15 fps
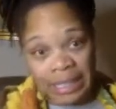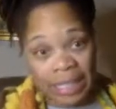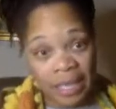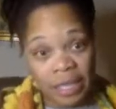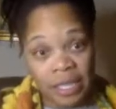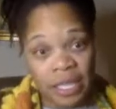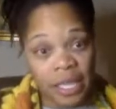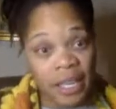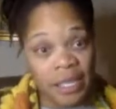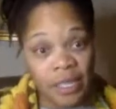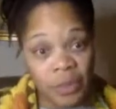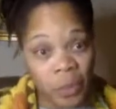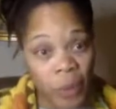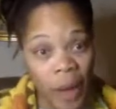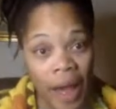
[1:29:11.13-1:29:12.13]

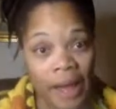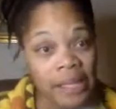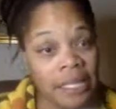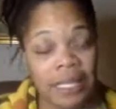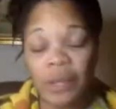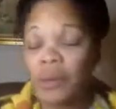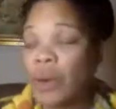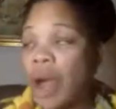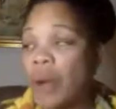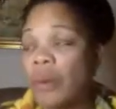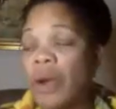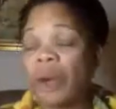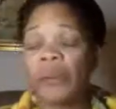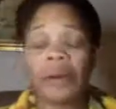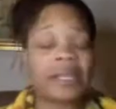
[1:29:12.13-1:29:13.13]
It's wild, it's like the wild,
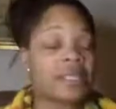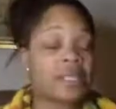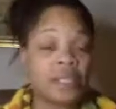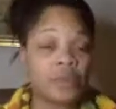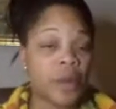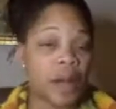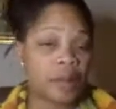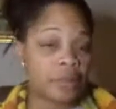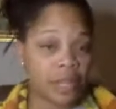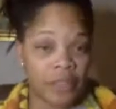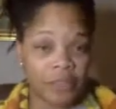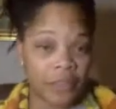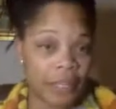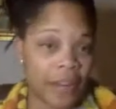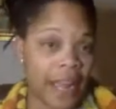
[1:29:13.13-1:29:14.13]
wild west. This is why I'm trying
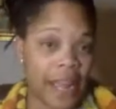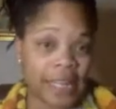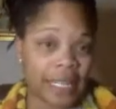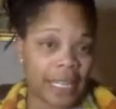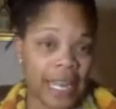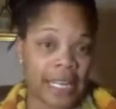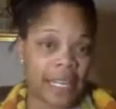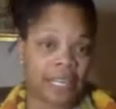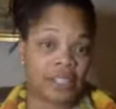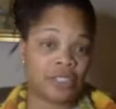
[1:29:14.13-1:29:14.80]
to figure out how to get out of